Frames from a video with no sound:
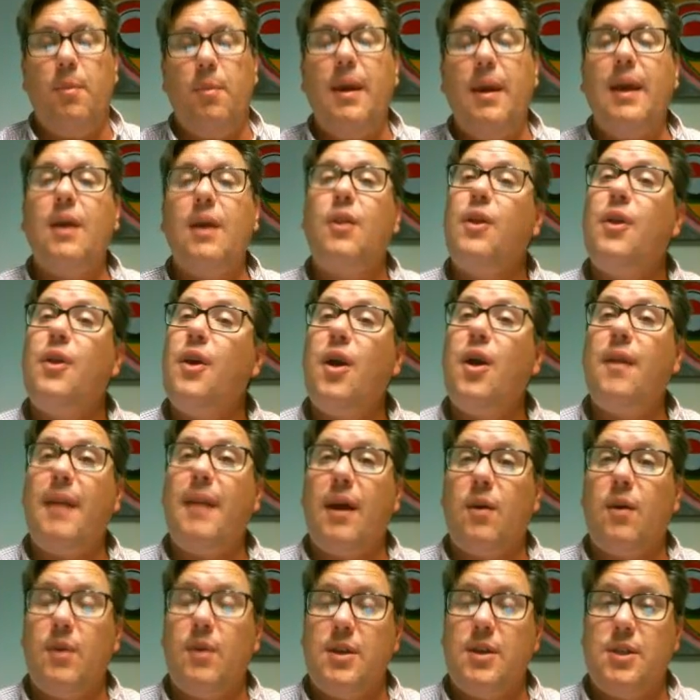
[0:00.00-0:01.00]
being clear on
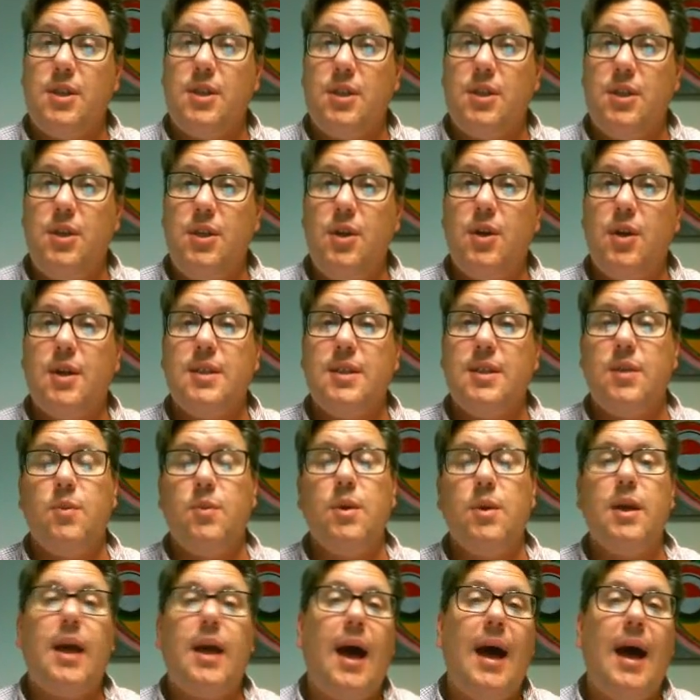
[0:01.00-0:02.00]
that question too, because it
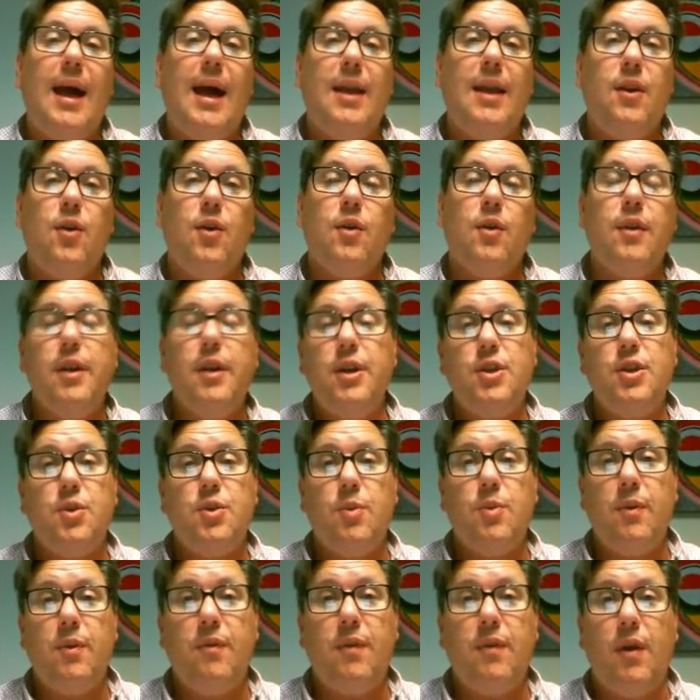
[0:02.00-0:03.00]
will guide your
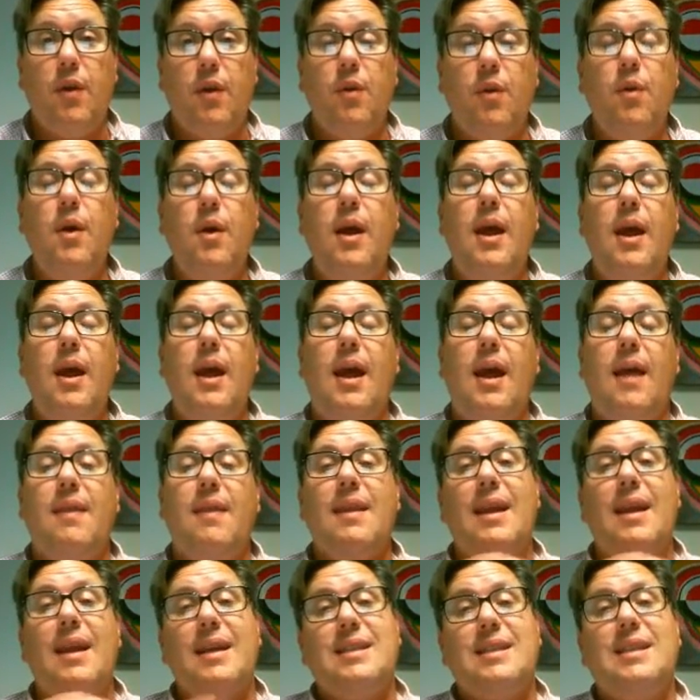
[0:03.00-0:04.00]
literature review and
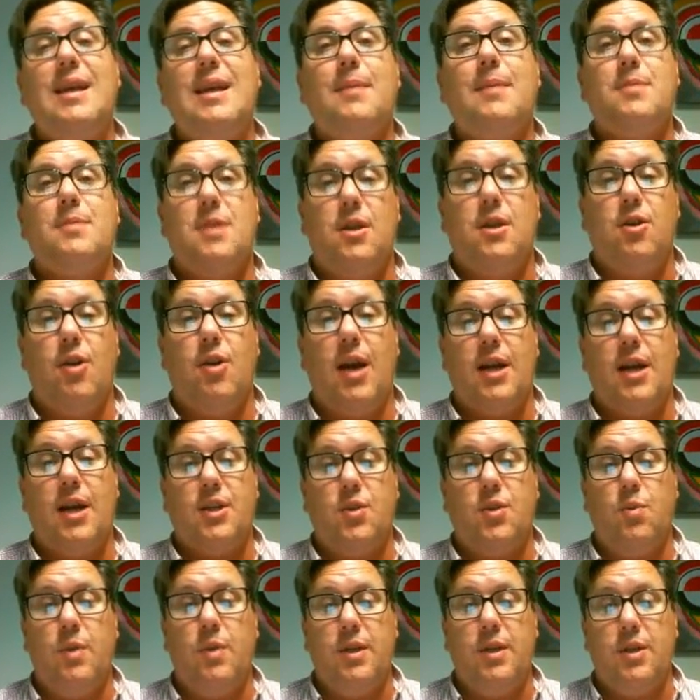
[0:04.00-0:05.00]
the next steps in your
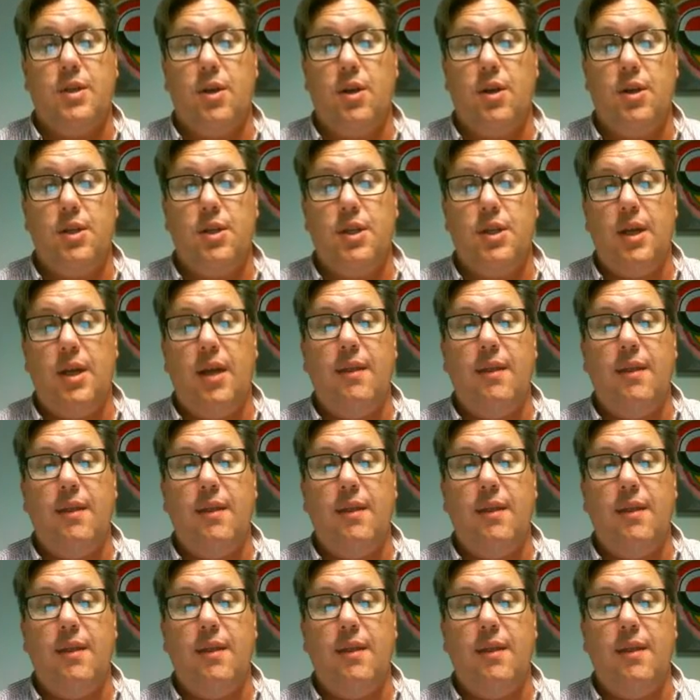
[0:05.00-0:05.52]
action research.